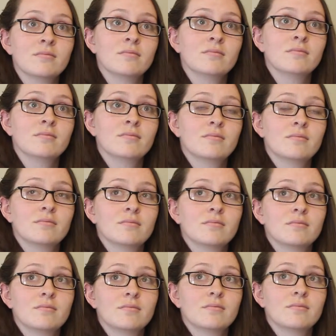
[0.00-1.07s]
major who has spent
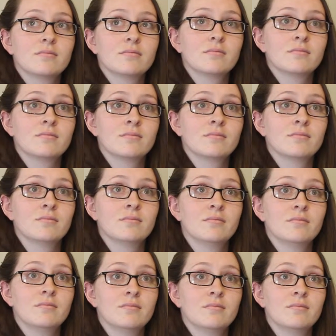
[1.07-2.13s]
two years on campus
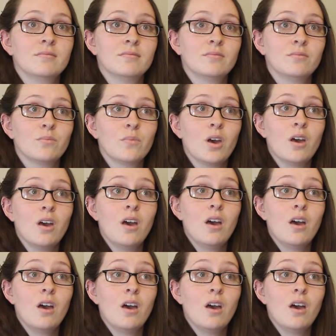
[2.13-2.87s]
and two years off.